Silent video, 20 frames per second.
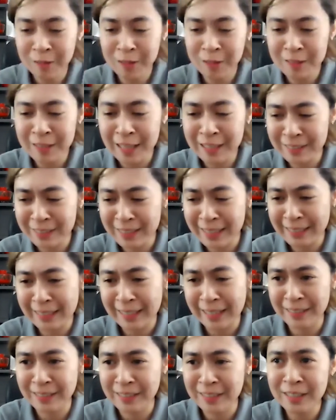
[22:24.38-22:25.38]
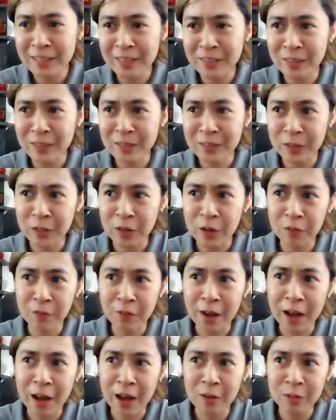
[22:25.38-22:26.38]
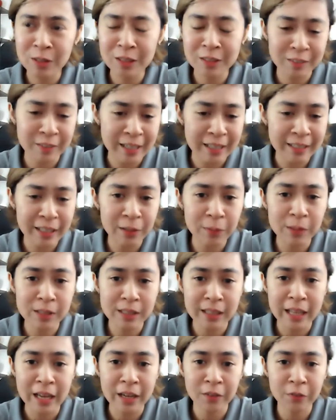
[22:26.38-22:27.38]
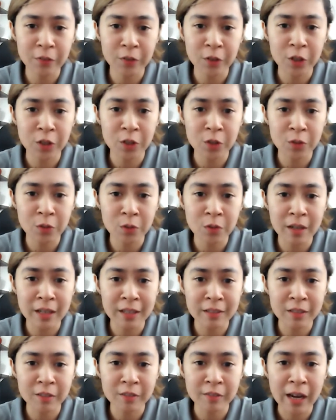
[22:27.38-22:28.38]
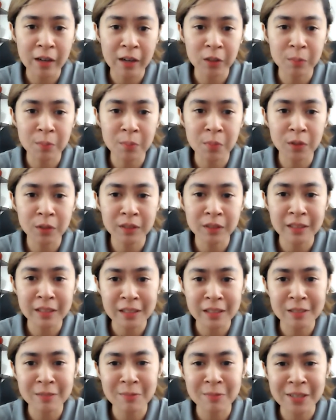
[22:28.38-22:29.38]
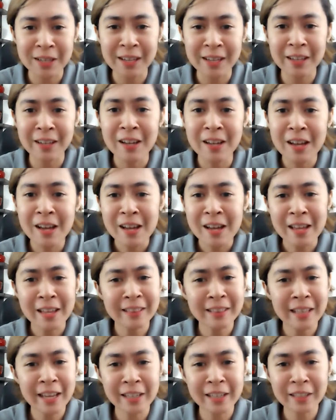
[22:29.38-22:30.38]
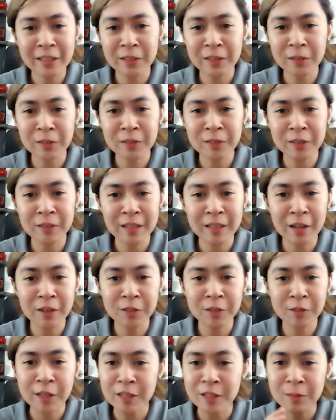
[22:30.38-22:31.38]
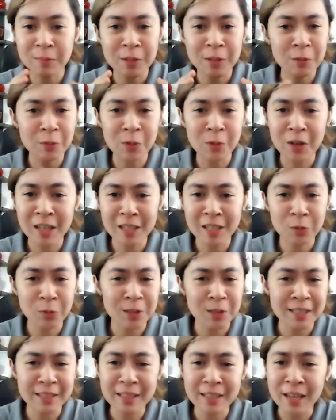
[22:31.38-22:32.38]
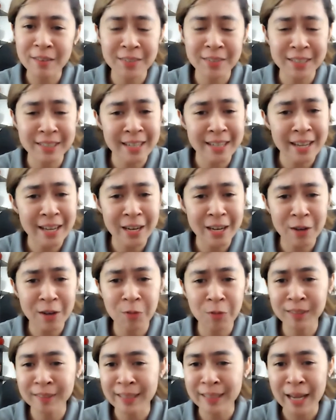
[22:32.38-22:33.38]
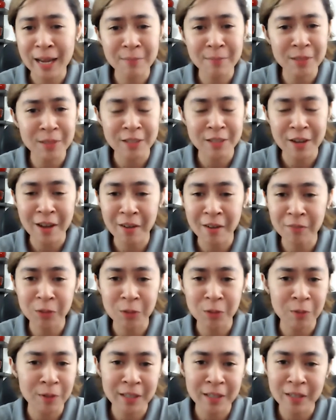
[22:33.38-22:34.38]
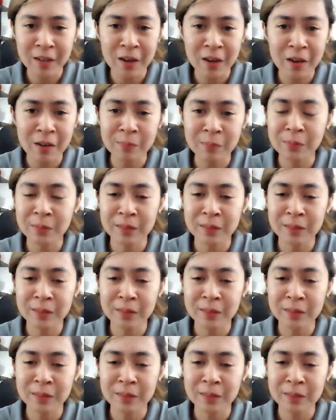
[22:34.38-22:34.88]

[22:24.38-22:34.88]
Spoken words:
just like to get an idea also of how training was like for you in the Dragon Boat team. Yeah. And like, how the regimen was. Was it every day? What time did you have to wake up?